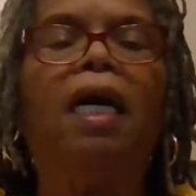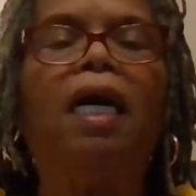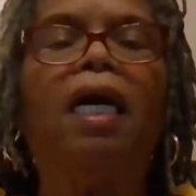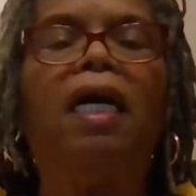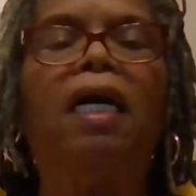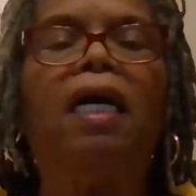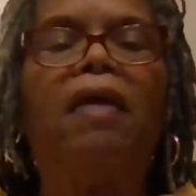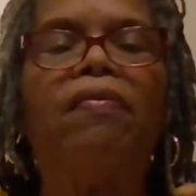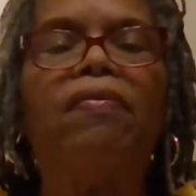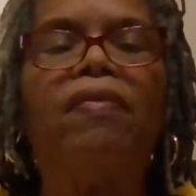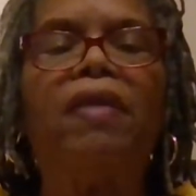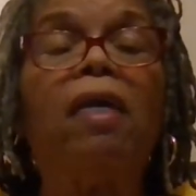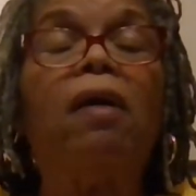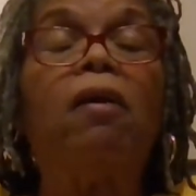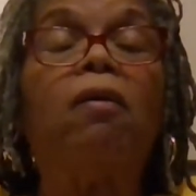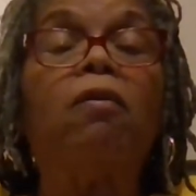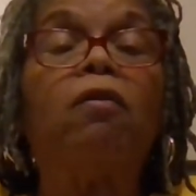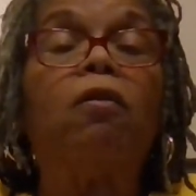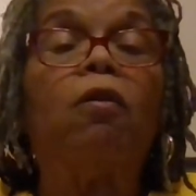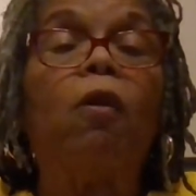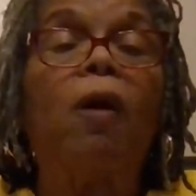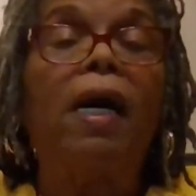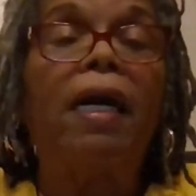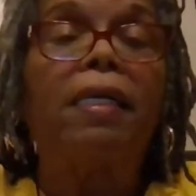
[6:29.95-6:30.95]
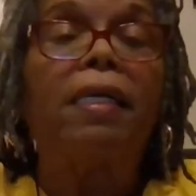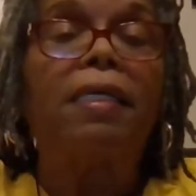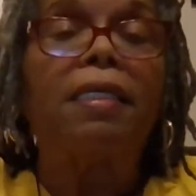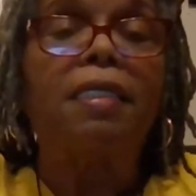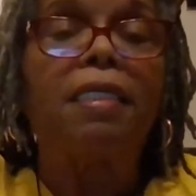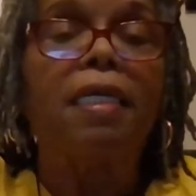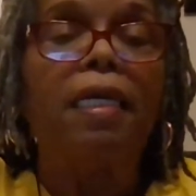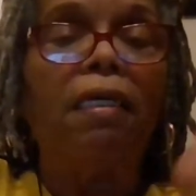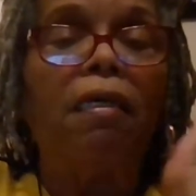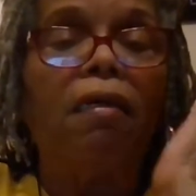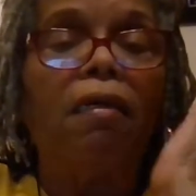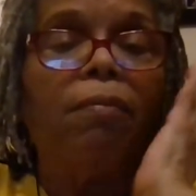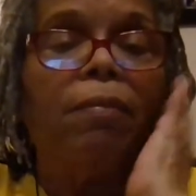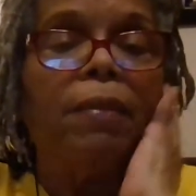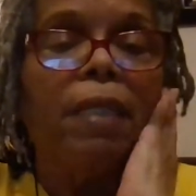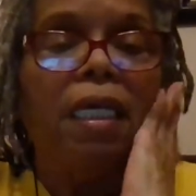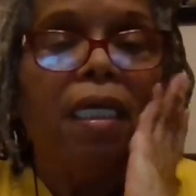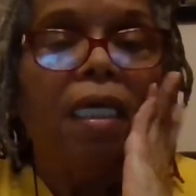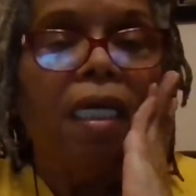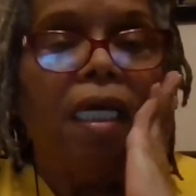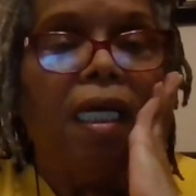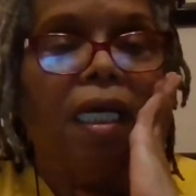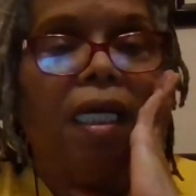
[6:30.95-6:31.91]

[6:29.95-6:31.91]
and they don't know how to tell me.